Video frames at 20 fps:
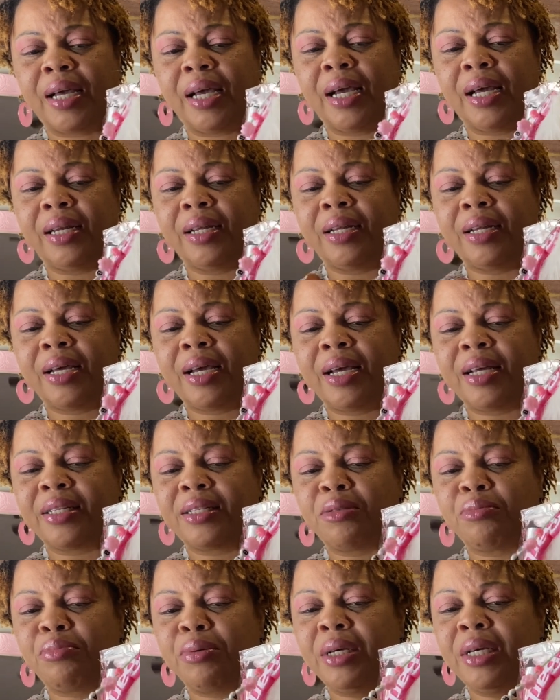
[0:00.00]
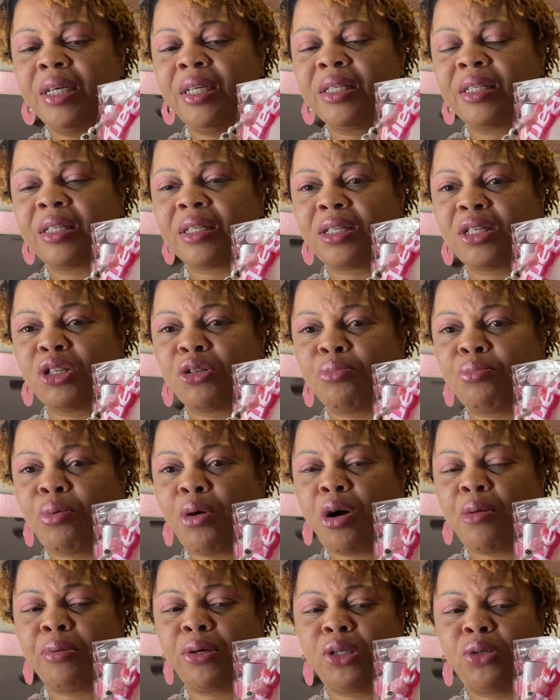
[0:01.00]
And then it has the beads. This is
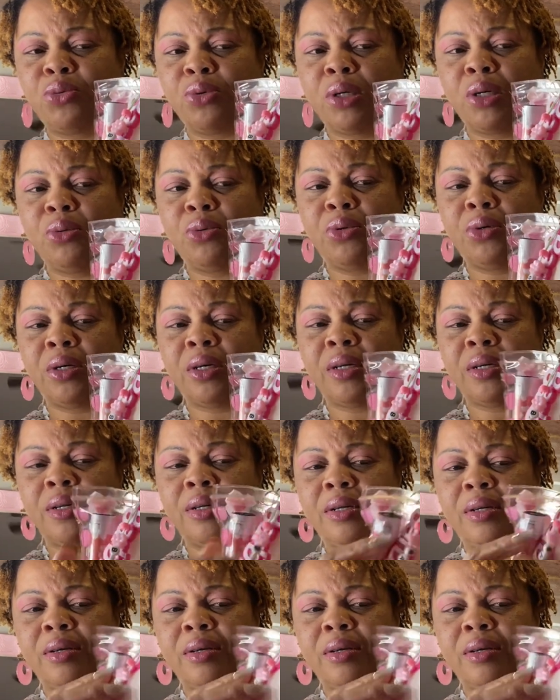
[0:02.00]
Barbie 21.